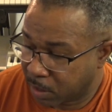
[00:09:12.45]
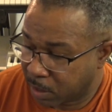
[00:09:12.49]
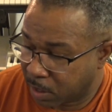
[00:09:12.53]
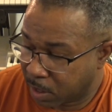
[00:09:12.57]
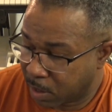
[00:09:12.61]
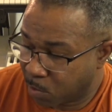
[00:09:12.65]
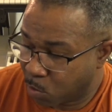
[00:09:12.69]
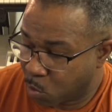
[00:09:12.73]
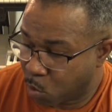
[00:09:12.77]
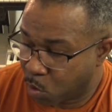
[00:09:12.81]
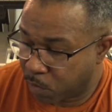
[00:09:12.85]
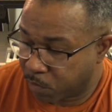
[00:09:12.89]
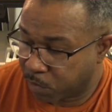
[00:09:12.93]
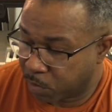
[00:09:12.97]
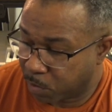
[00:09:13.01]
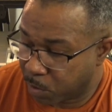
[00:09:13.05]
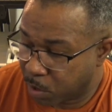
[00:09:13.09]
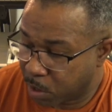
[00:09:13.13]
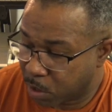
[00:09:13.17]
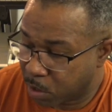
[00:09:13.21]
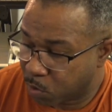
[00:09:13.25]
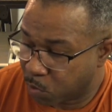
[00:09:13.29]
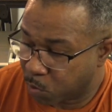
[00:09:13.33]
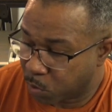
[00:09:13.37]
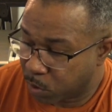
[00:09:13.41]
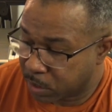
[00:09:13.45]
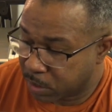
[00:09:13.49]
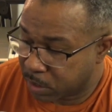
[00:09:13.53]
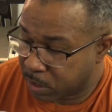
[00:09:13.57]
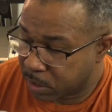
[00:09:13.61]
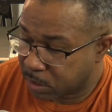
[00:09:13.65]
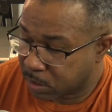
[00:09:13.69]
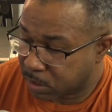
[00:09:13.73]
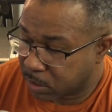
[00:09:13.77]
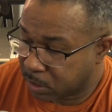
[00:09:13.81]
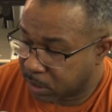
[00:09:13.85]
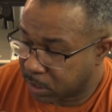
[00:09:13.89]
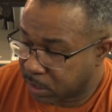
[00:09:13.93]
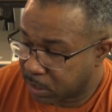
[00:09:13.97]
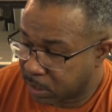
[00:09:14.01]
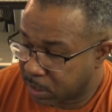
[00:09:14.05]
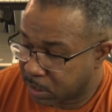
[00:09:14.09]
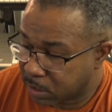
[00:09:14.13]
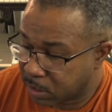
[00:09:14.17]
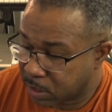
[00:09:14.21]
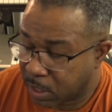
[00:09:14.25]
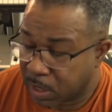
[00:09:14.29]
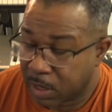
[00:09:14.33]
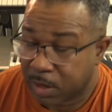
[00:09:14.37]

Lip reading: get more familiar with this lens,